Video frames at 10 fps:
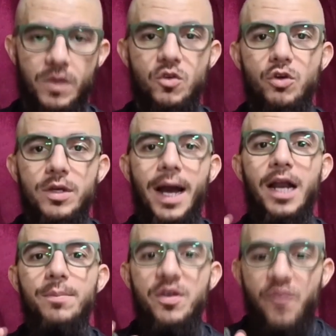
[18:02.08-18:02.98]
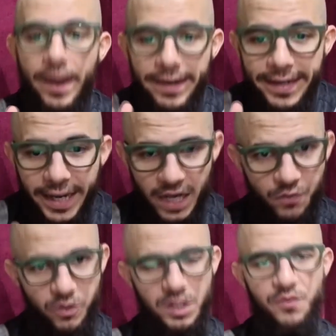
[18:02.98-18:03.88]
So you got to be very
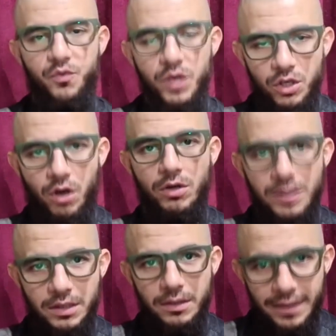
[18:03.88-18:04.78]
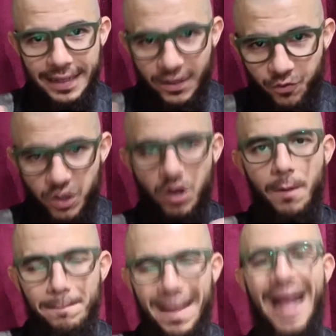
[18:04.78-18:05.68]
careful. If we
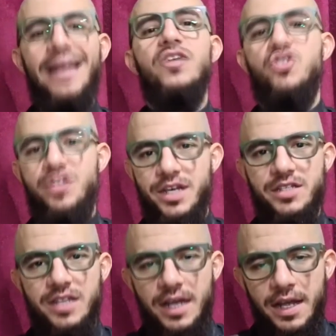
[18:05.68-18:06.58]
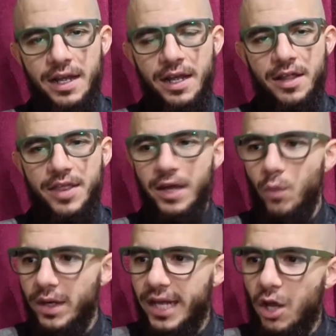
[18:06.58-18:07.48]
don't manage this,
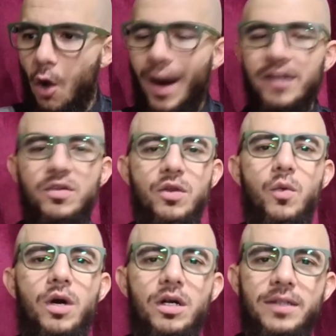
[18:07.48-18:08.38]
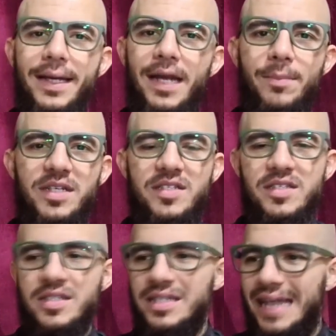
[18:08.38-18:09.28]
then when they go out to the world, they're going to be
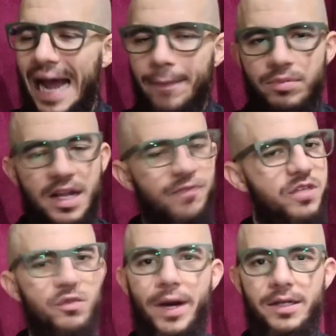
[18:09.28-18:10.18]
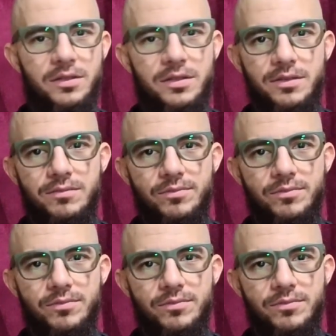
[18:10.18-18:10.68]
slapped left and right.